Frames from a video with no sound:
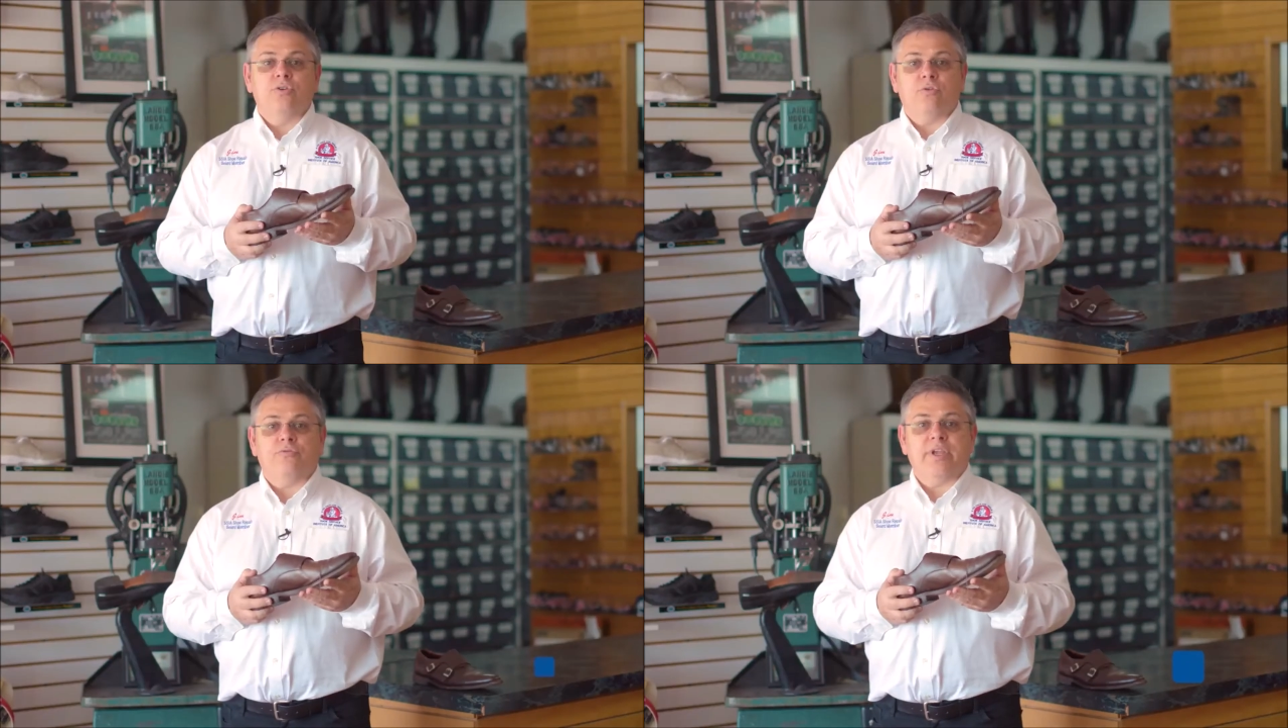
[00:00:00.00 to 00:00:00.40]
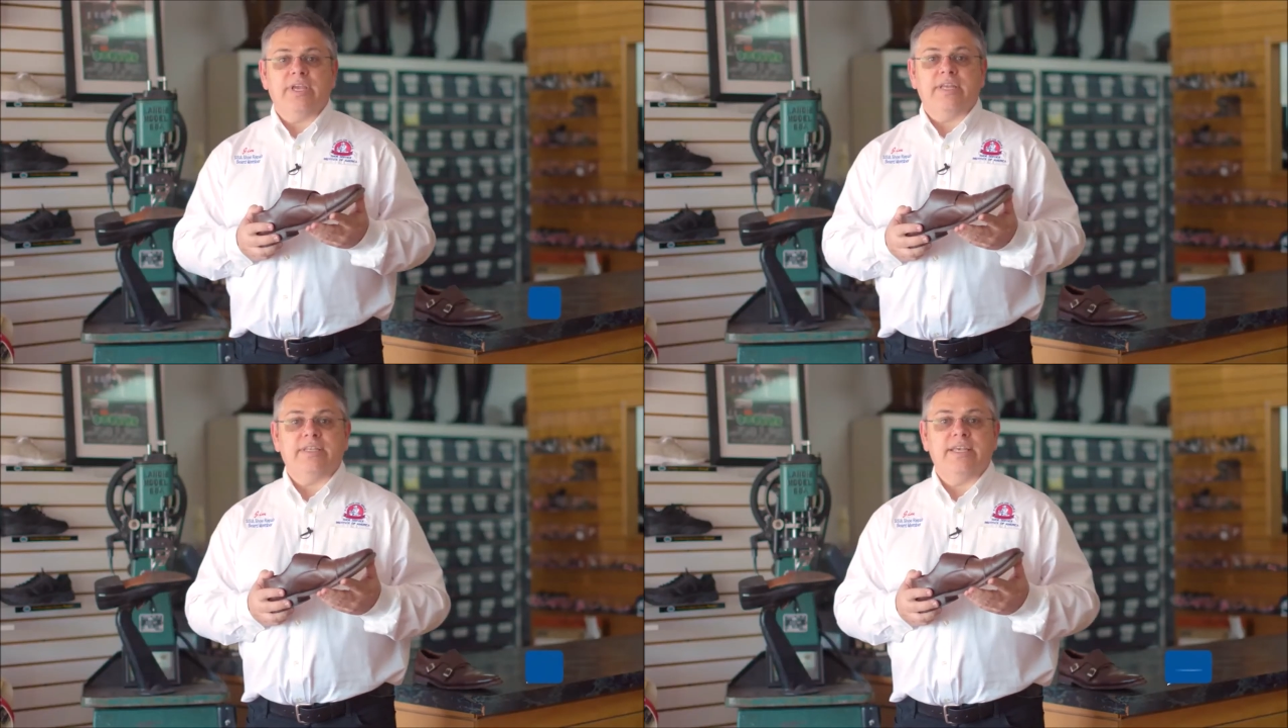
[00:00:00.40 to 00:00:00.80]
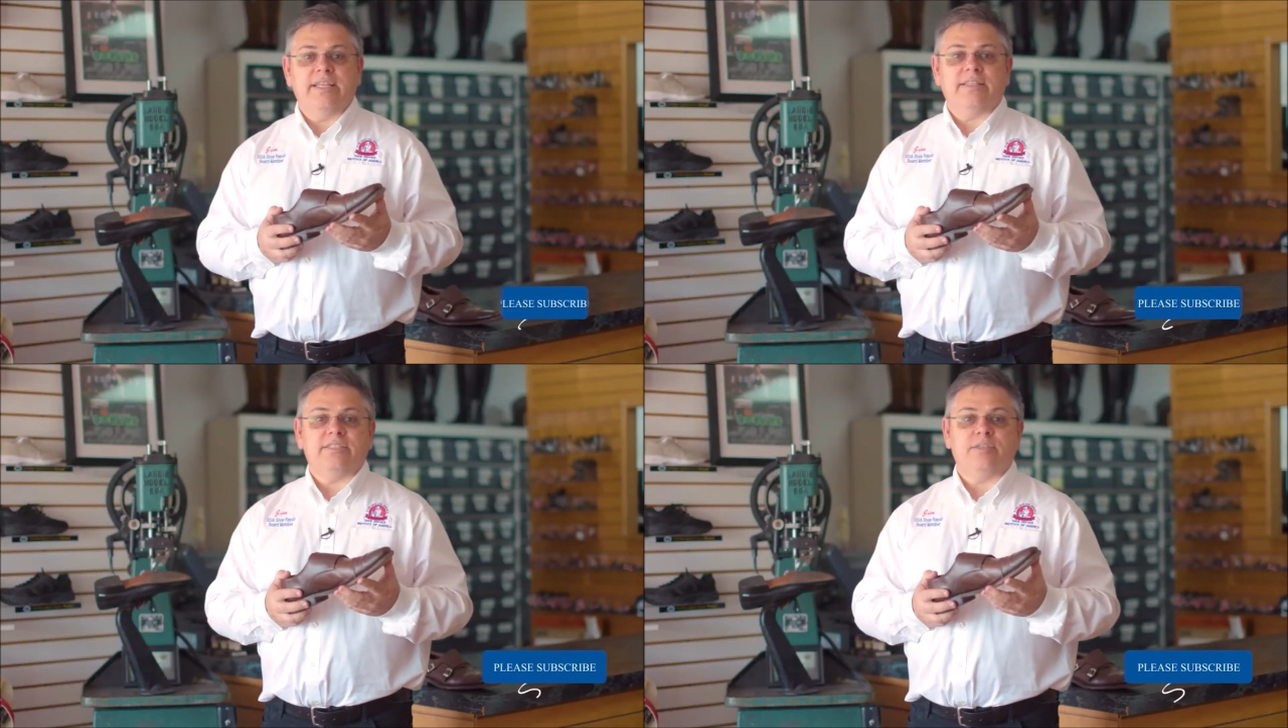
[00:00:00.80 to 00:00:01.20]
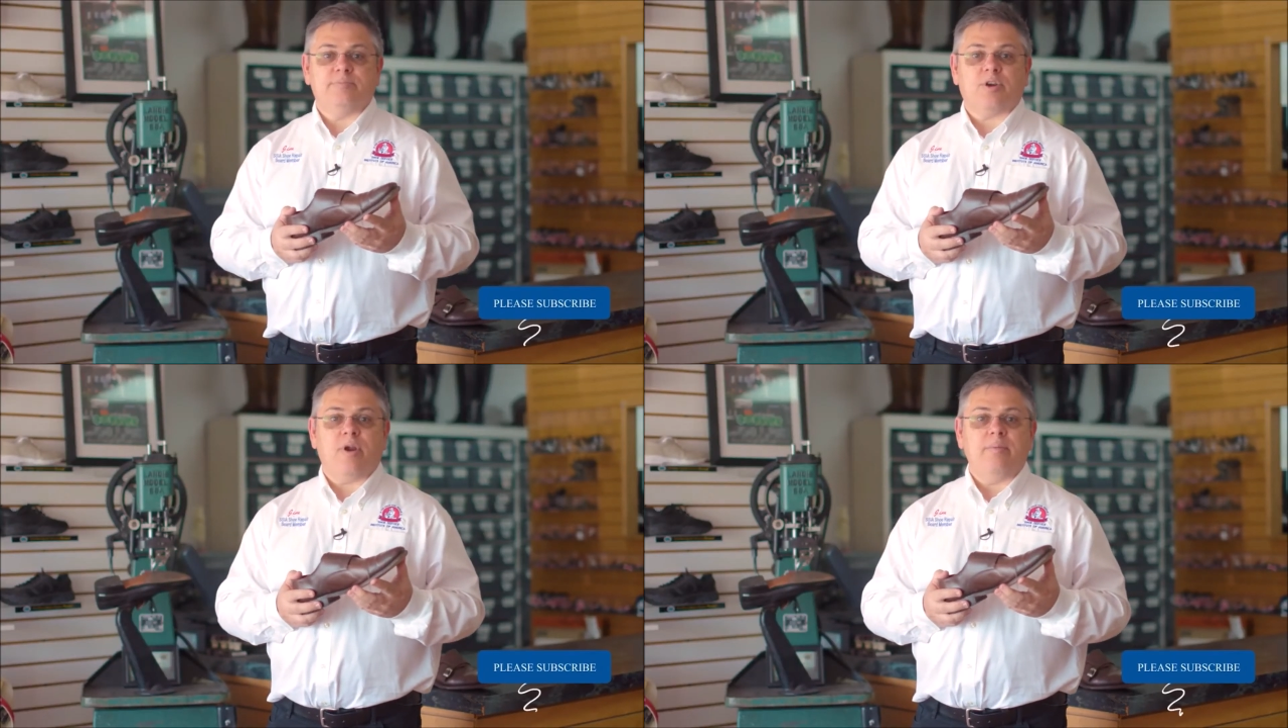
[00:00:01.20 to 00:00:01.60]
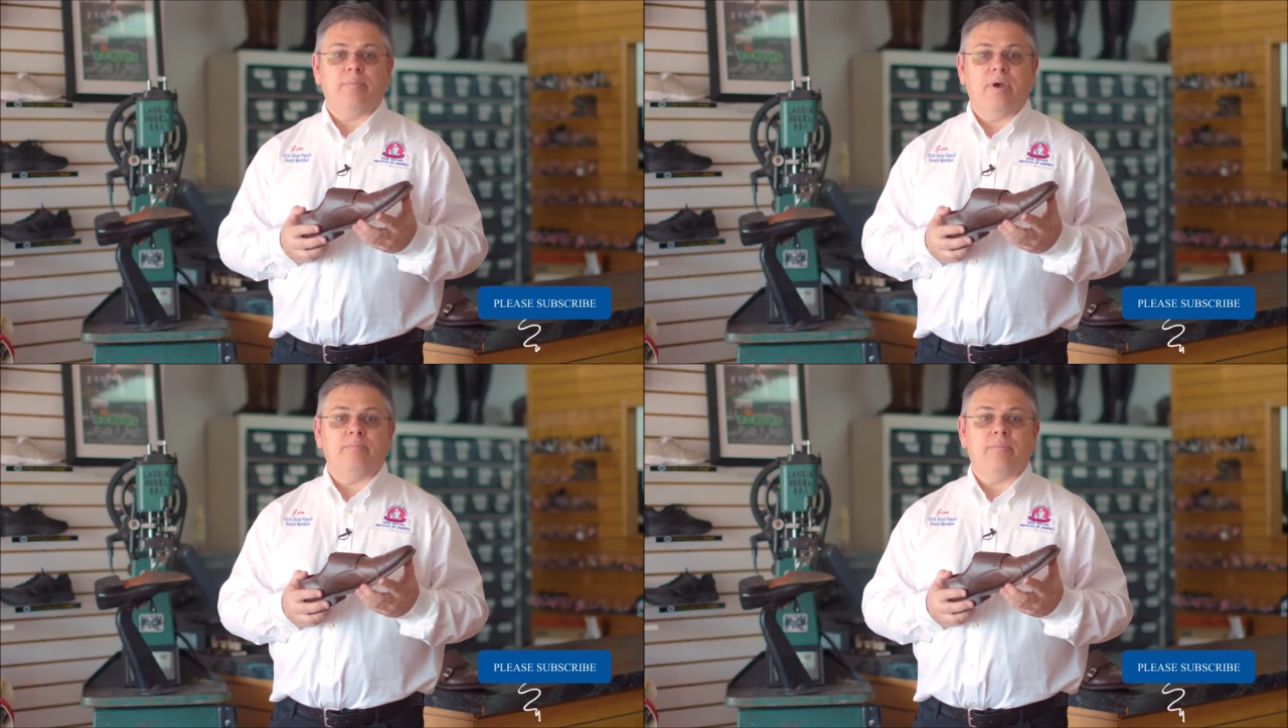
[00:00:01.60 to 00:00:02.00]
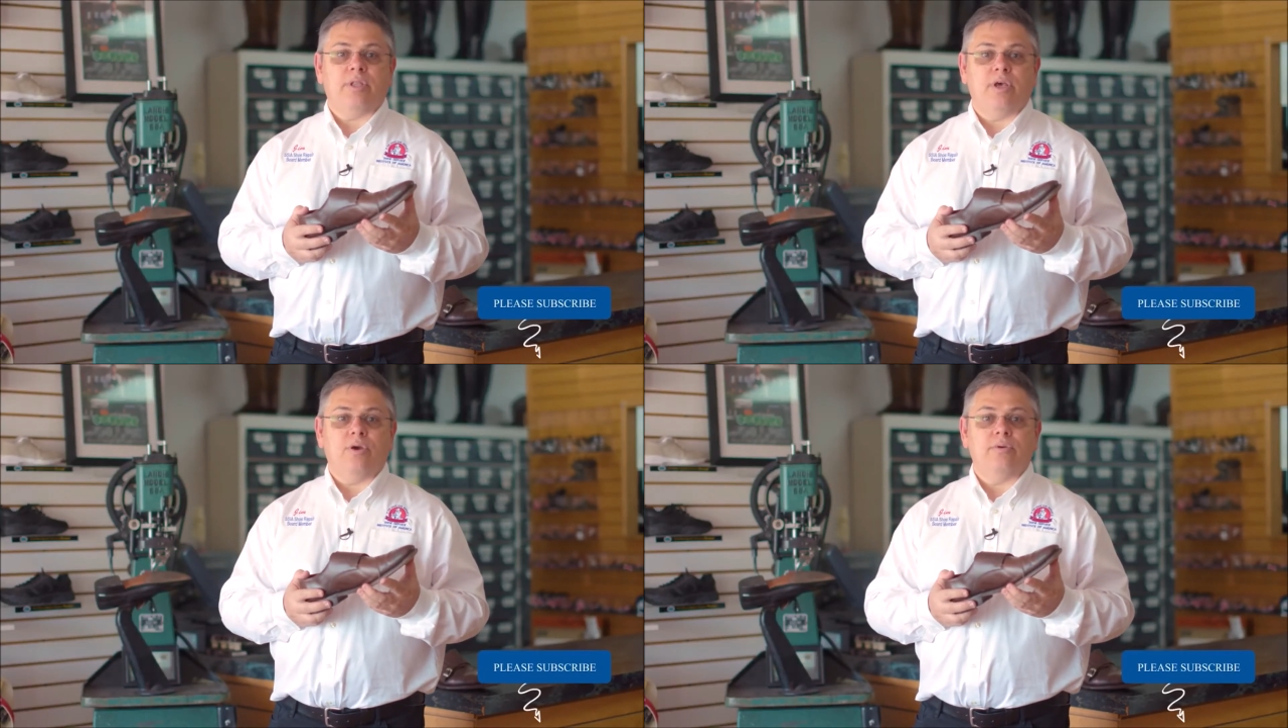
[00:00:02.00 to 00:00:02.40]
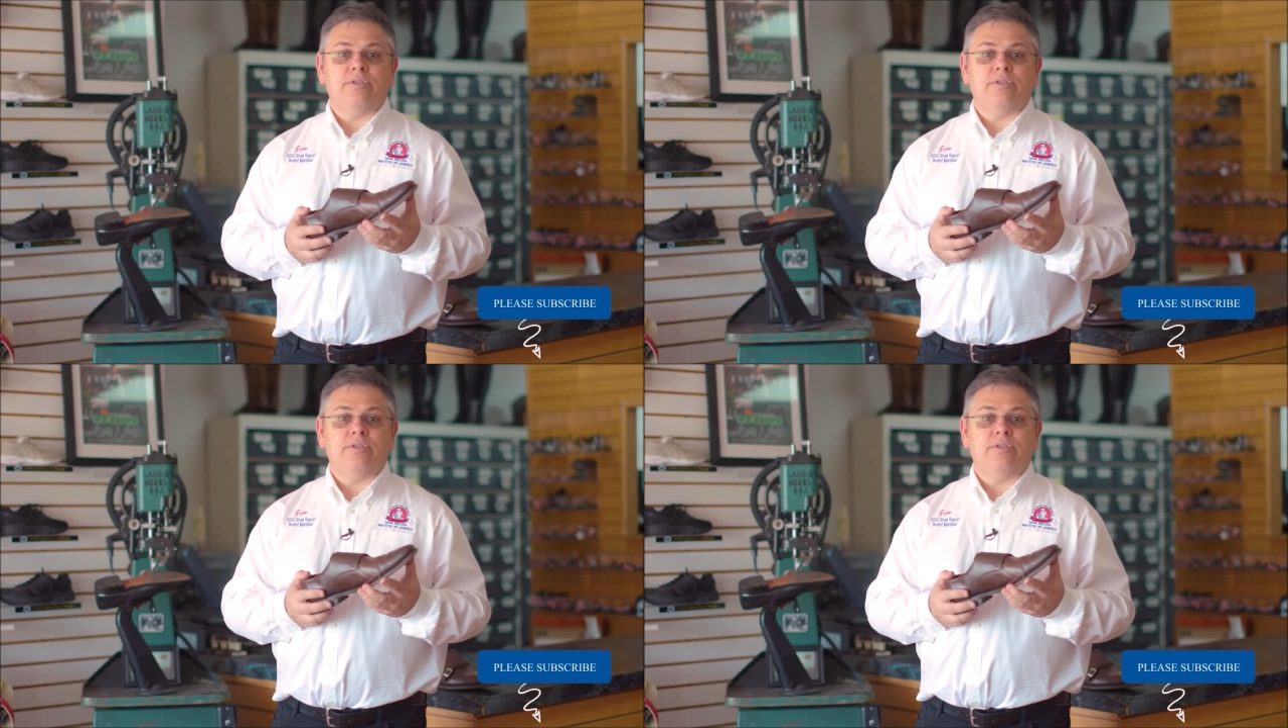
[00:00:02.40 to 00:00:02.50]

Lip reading: Don't forget to hit the subscribe button below